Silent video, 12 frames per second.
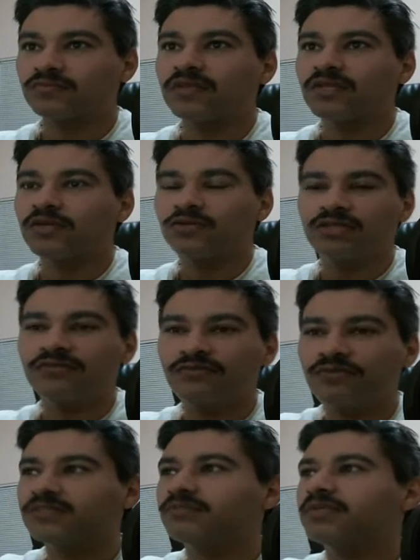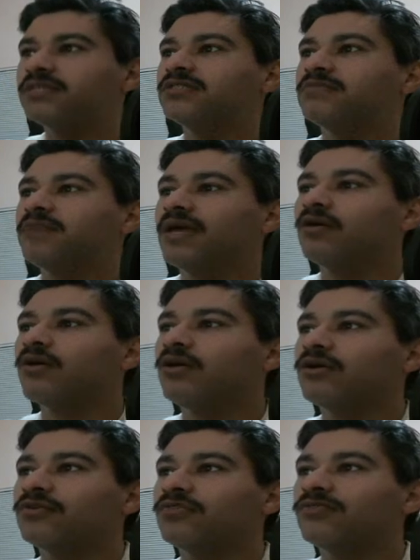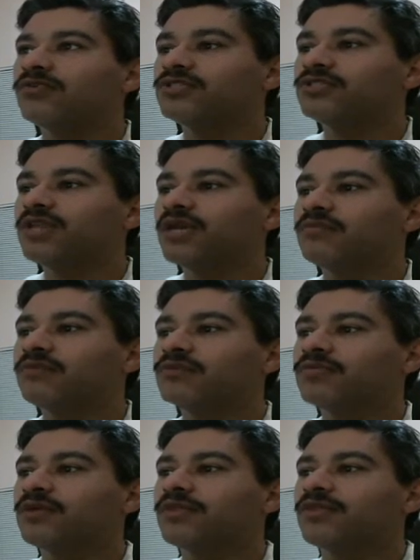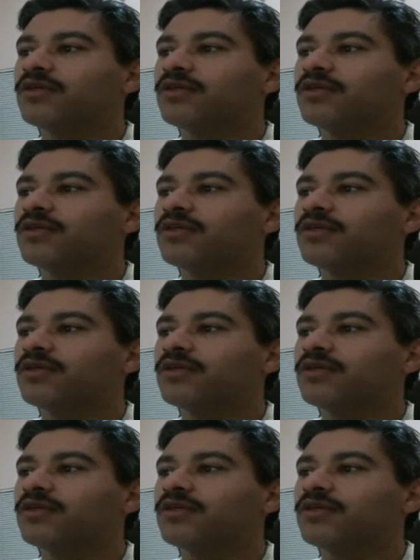Use different recipes to make all your fusion chambers with,